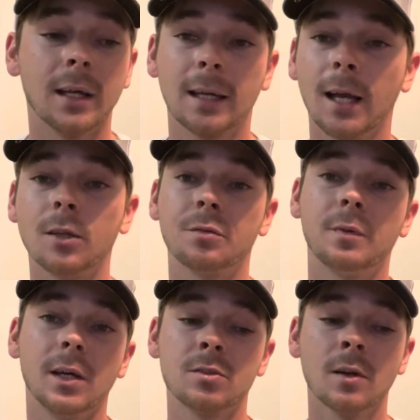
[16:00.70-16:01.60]
catch
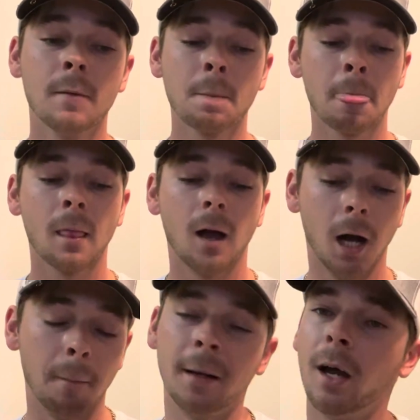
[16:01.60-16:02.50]
fish.
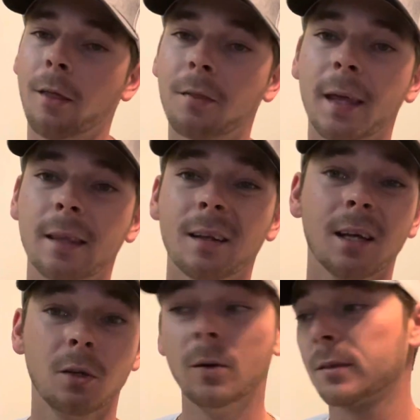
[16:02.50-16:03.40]
Another thing that I
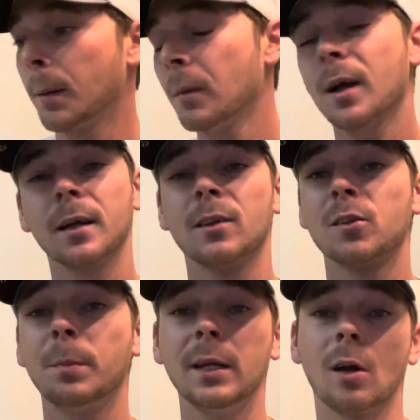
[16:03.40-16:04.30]
do is I'm not gonna
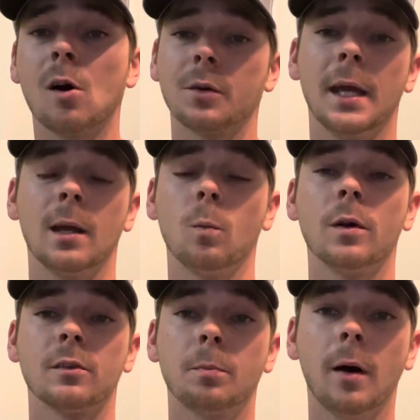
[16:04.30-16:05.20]
spend all day in
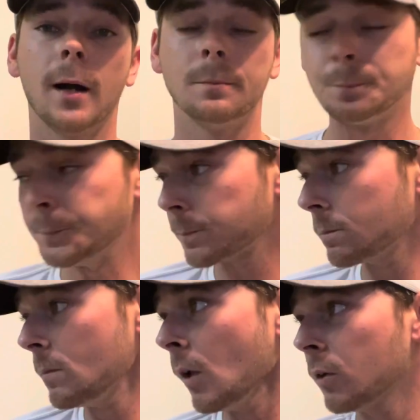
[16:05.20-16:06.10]
one spot.
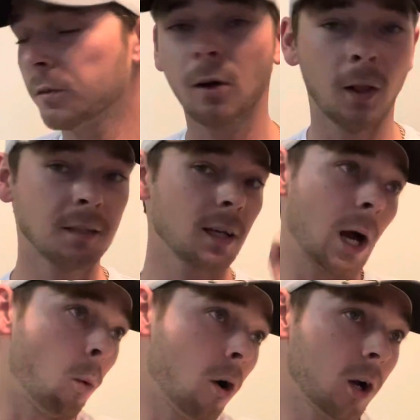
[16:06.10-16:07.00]
So let's say I
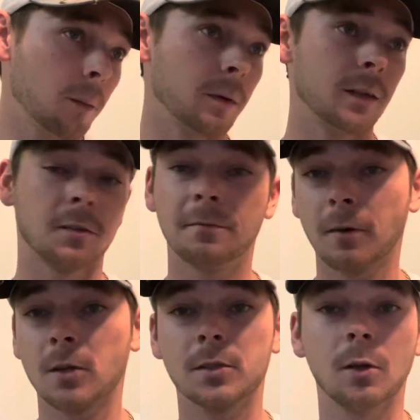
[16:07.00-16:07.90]
walk up to this
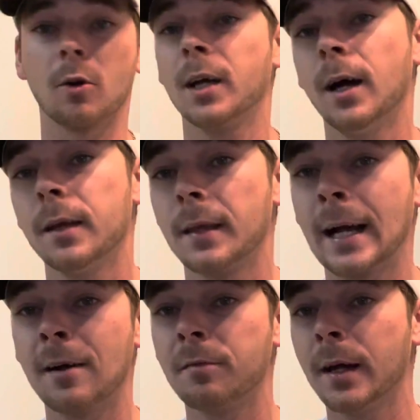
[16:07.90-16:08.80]
first little cut that
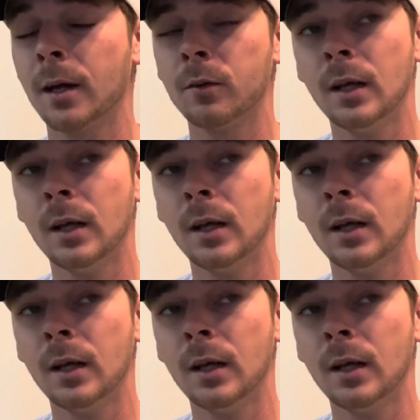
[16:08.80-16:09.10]
I found,